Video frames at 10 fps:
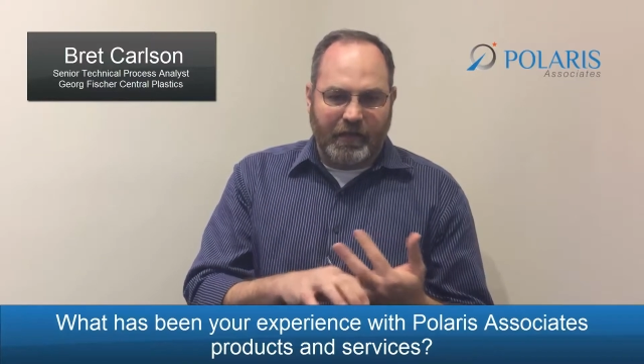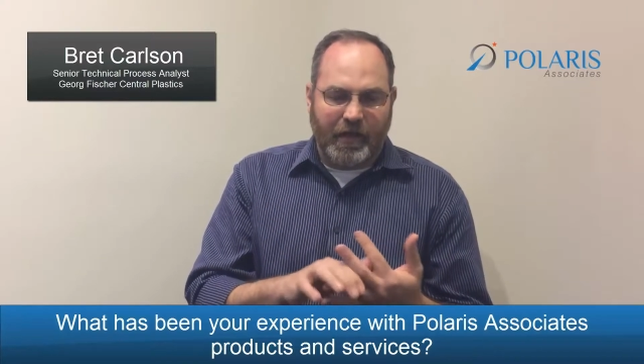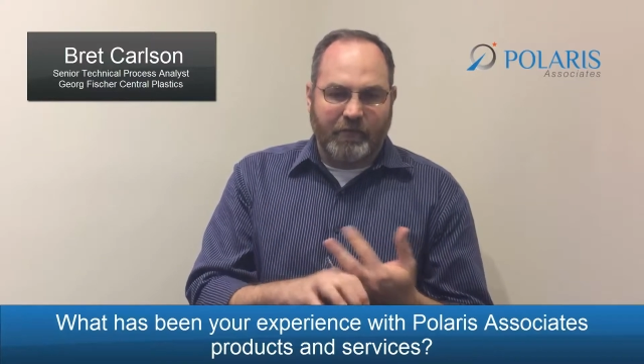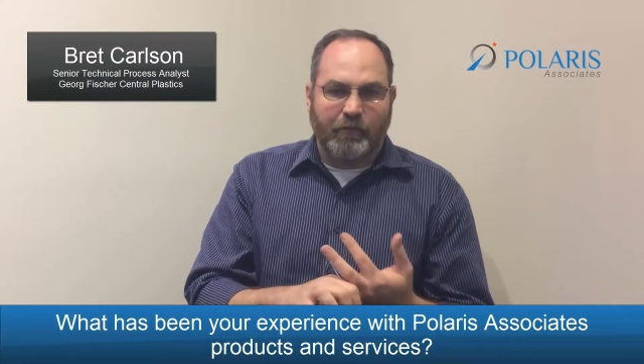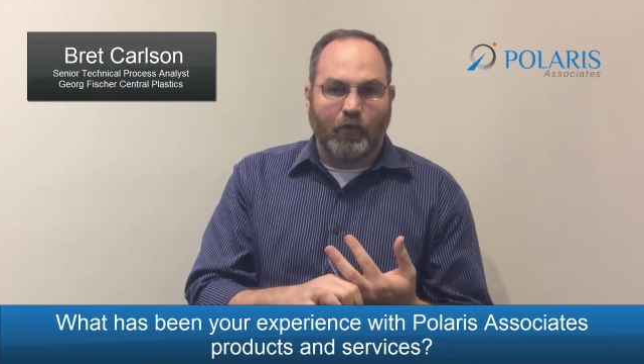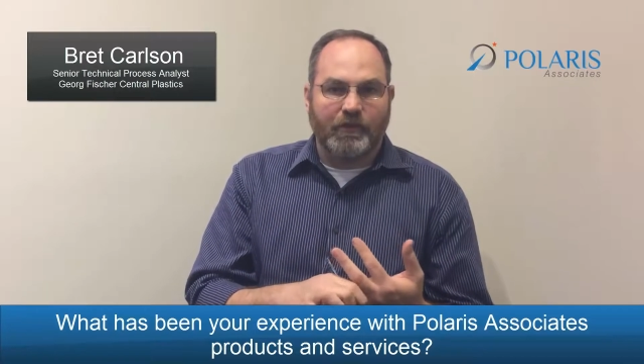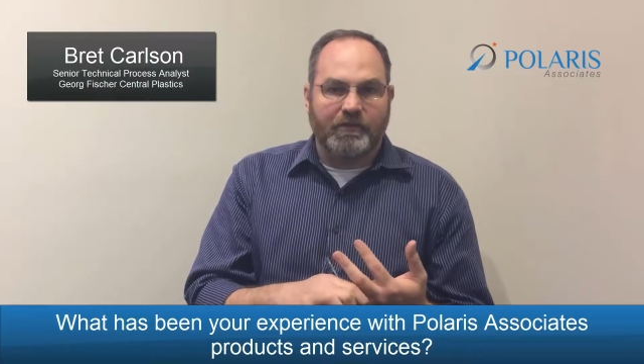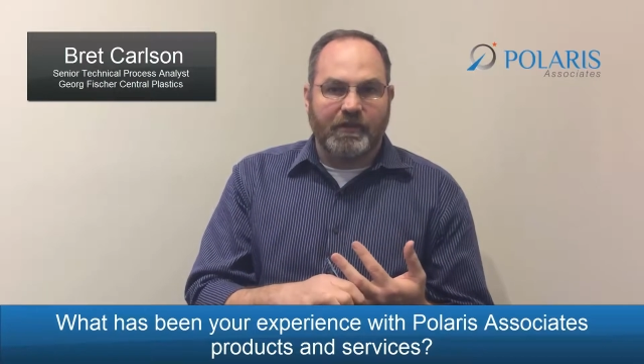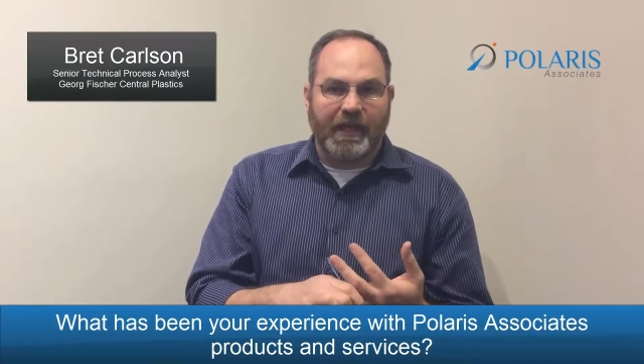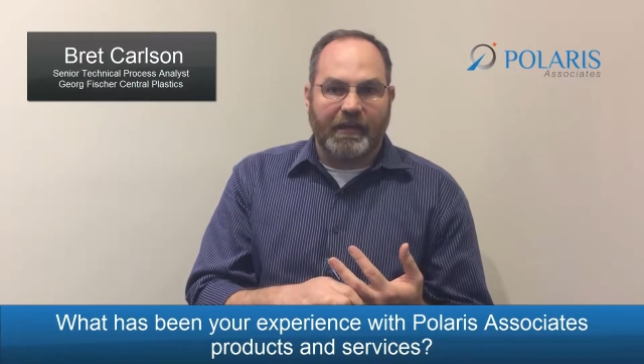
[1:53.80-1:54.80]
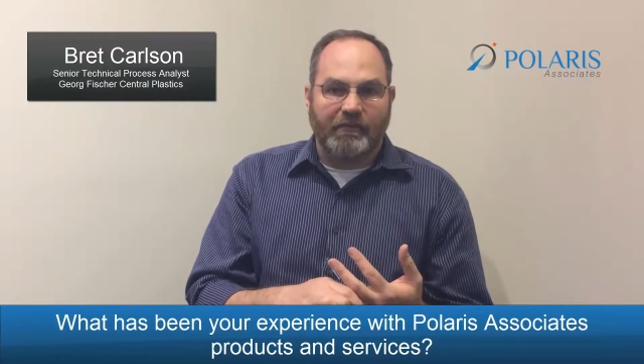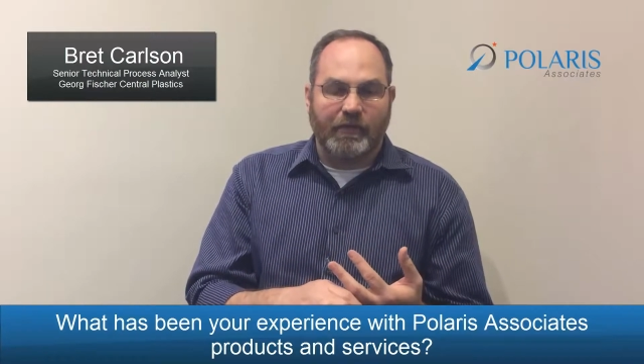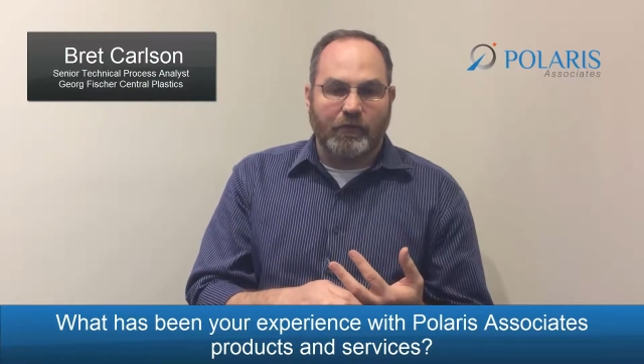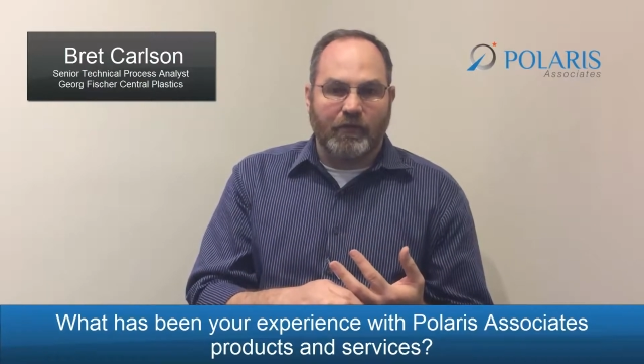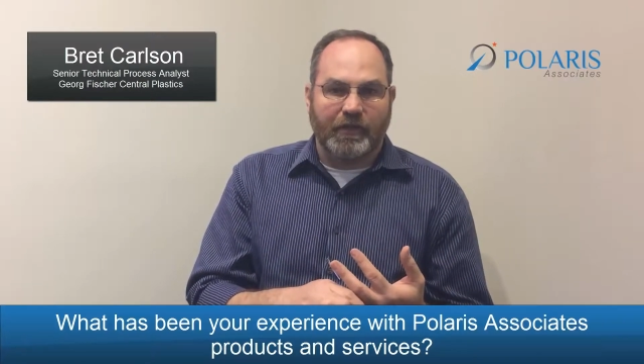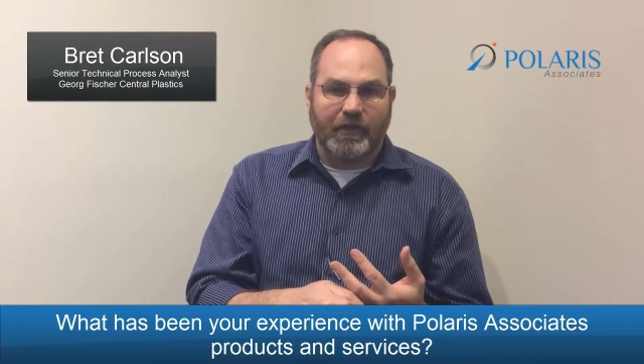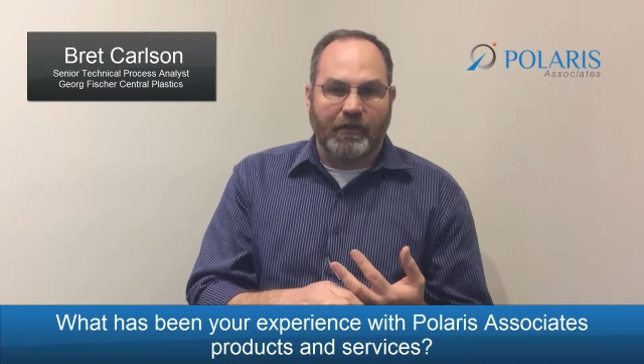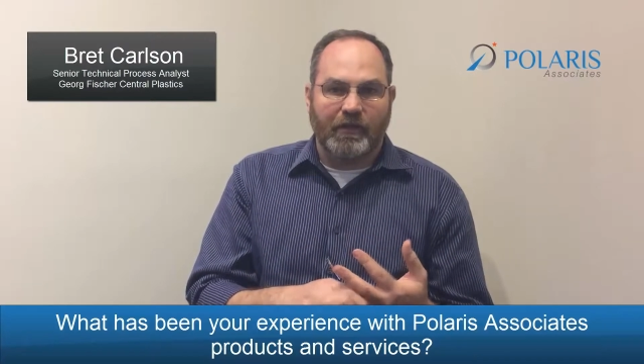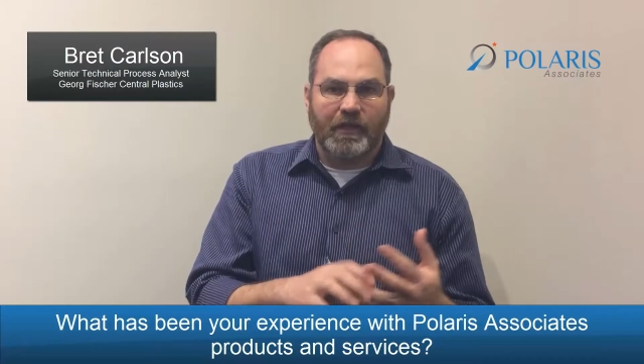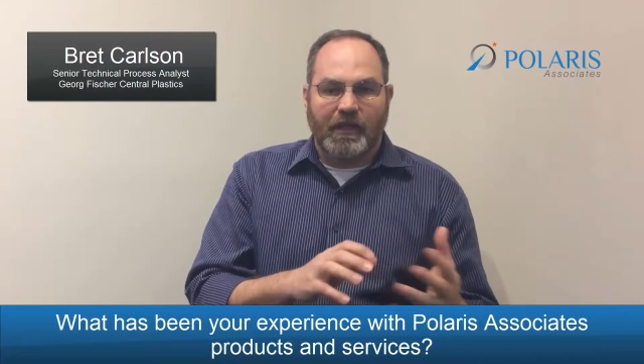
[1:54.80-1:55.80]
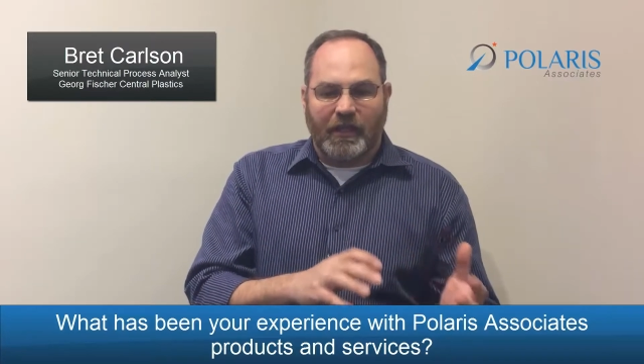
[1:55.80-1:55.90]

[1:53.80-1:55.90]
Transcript: omniportlets that they had available there,